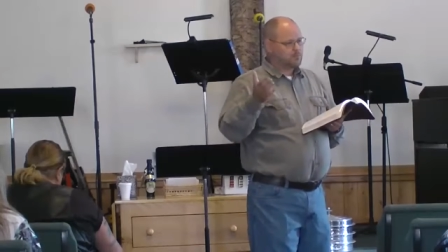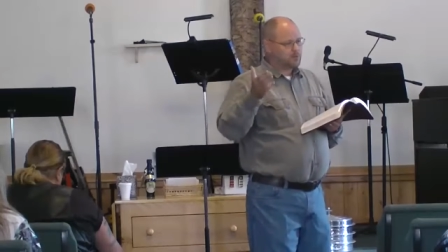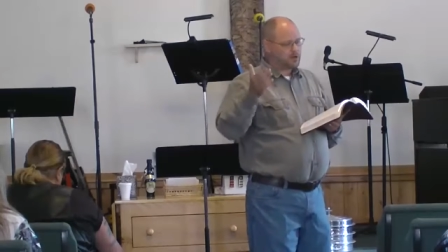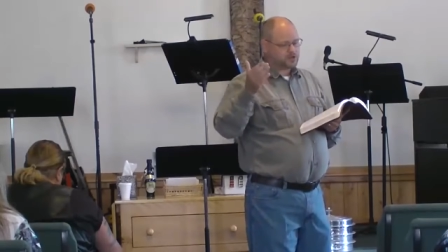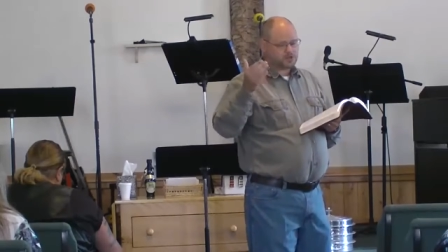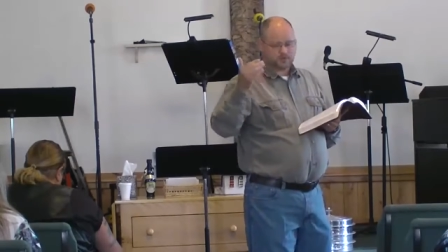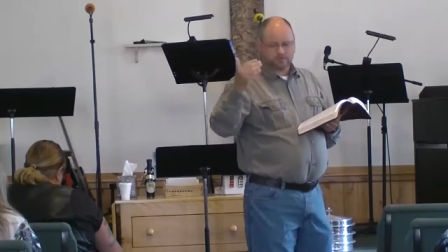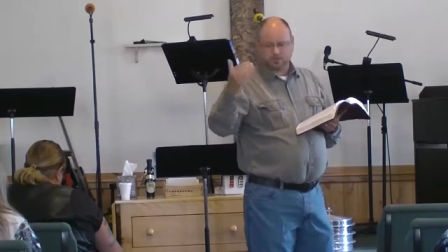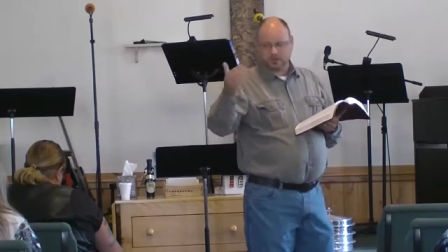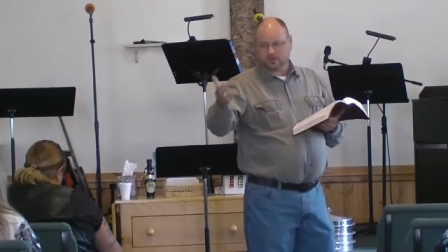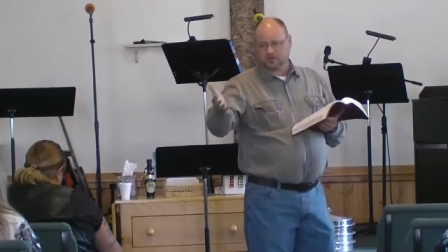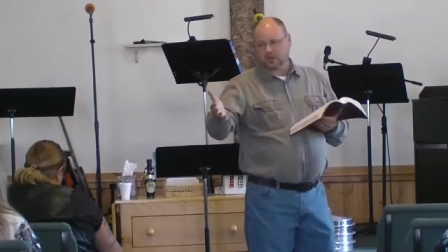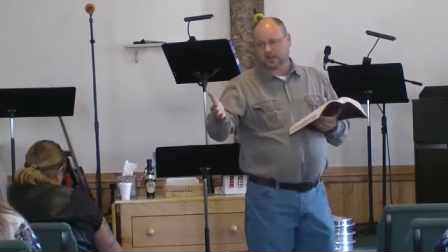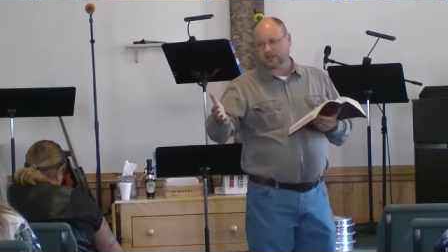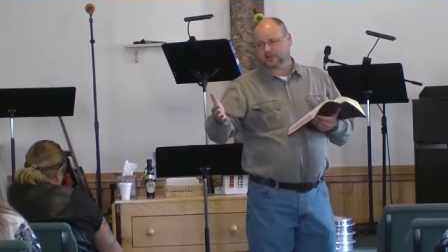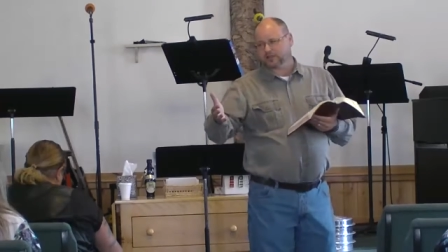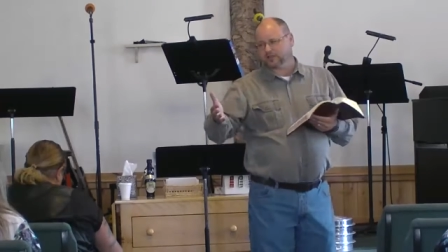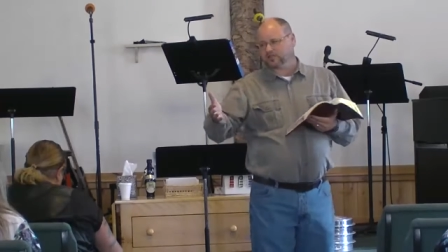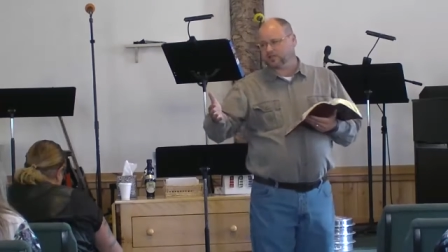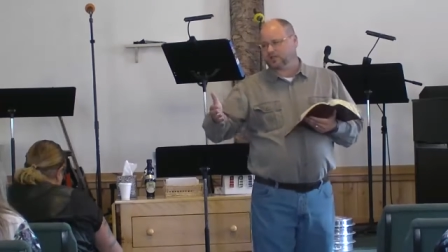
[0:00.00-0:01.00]
but you've
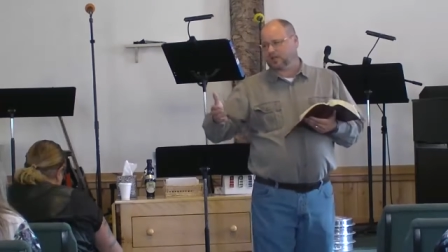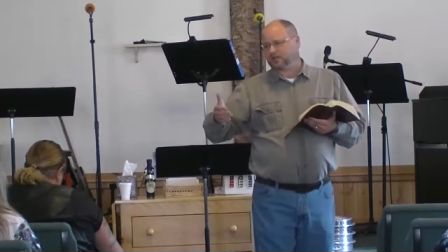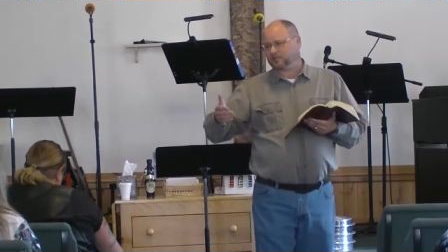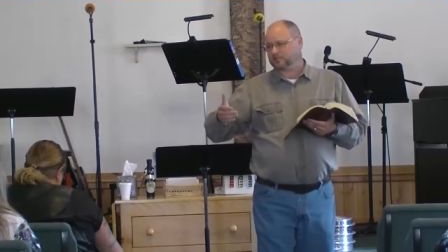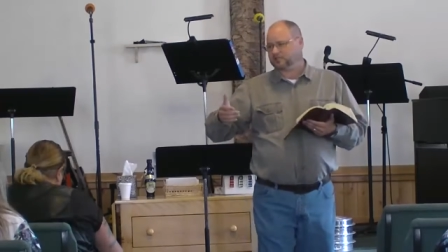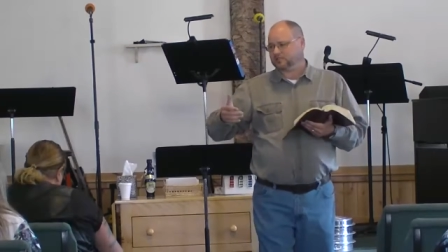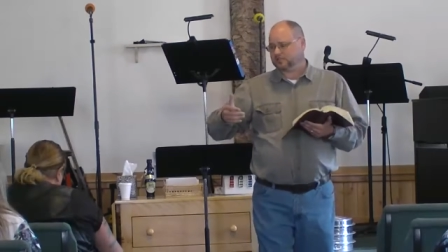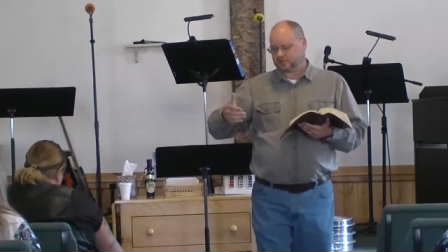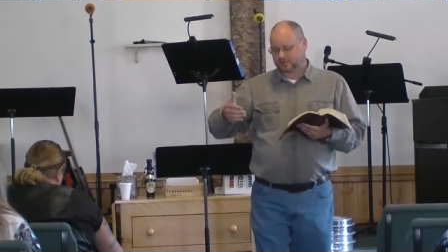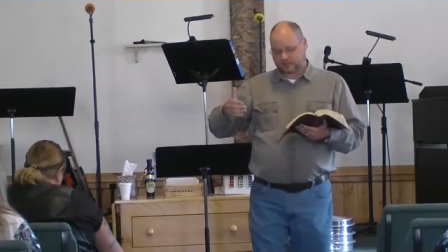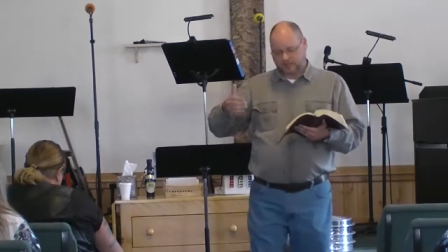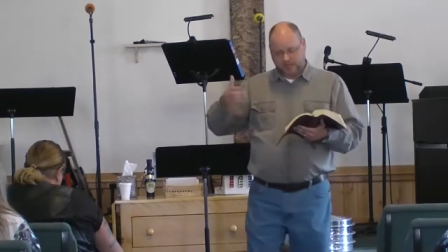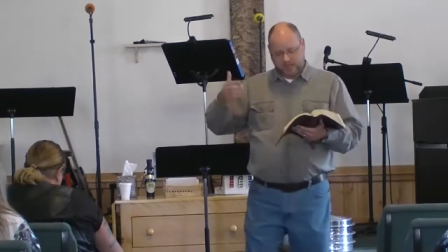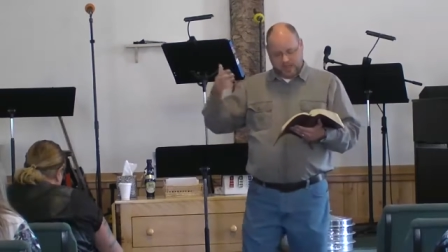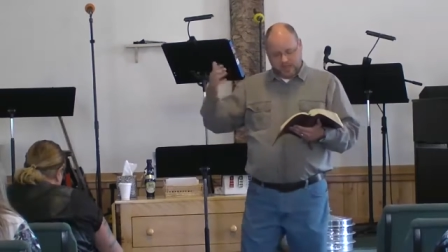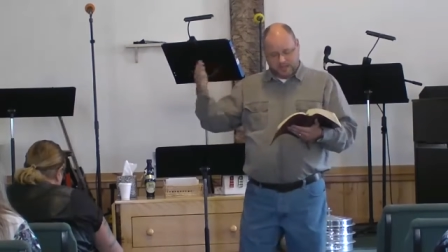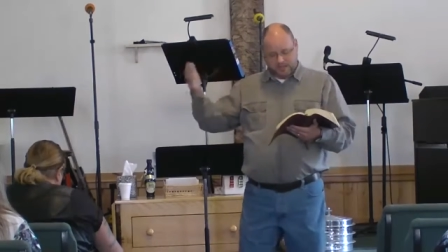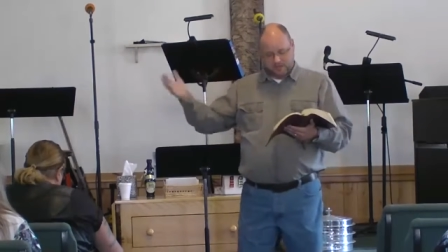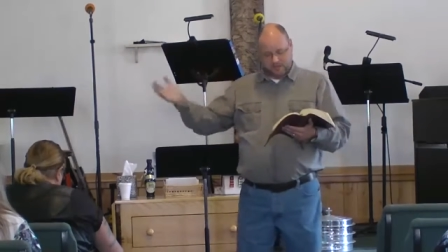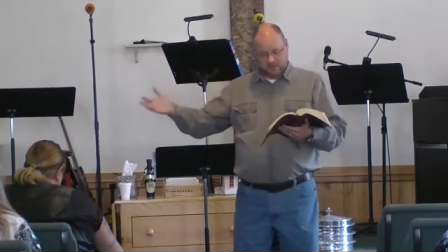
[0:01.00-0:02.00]
neglected justice
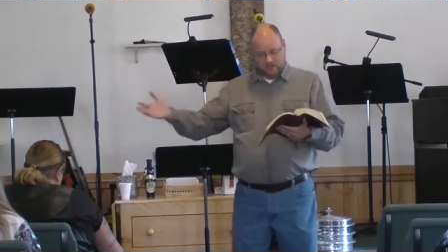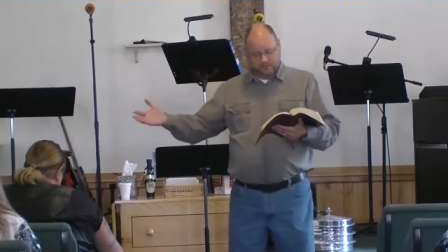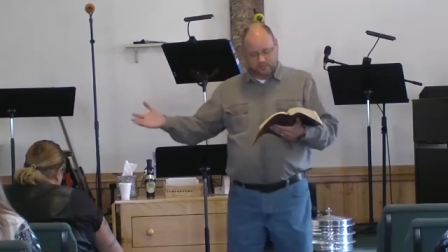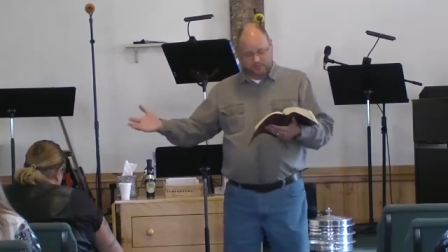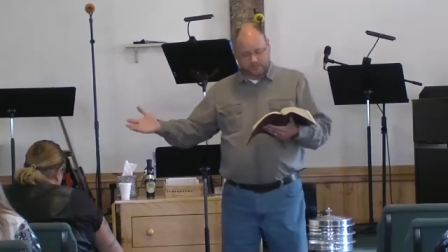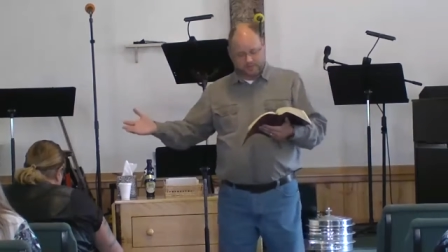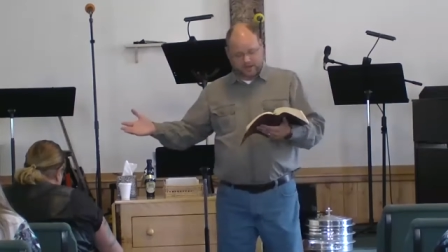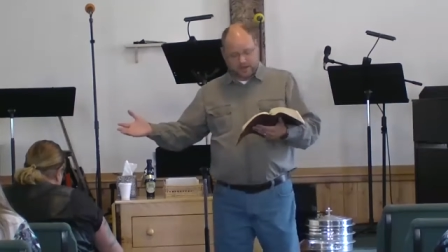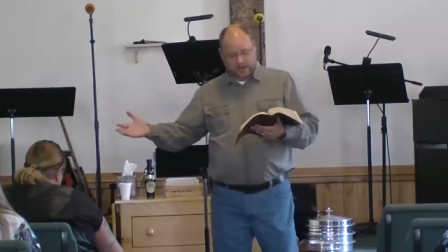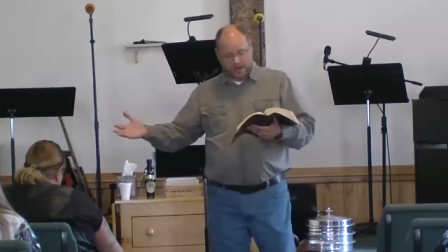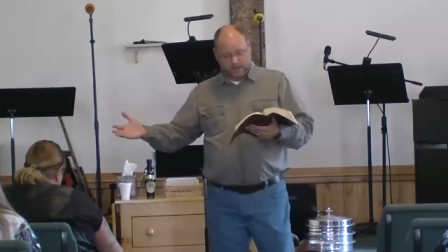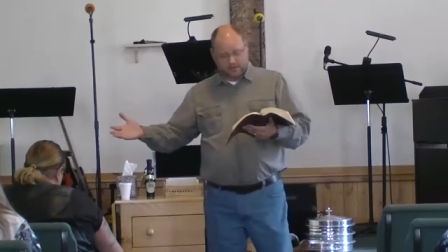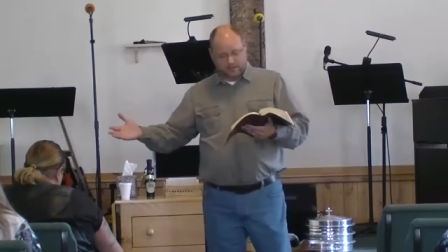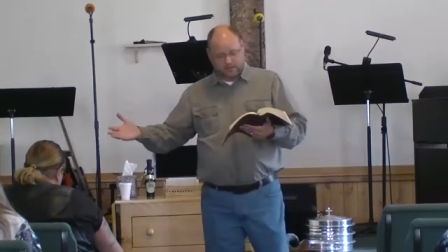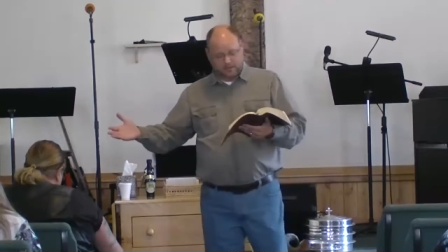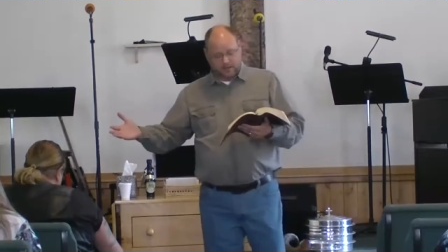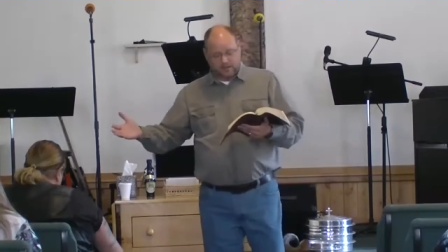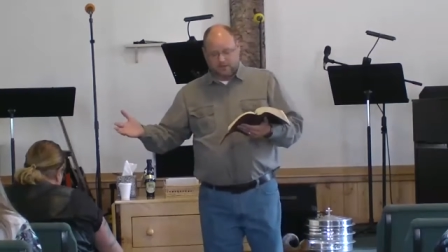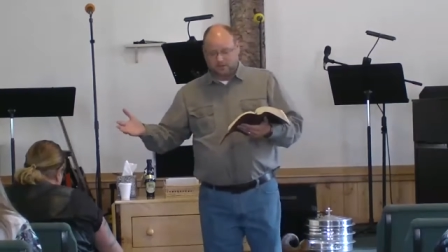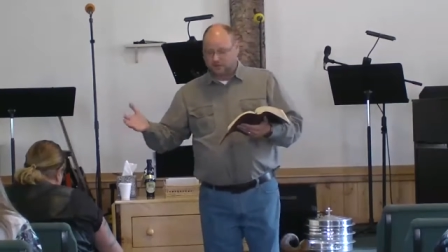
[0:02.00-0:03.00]
and the love of God.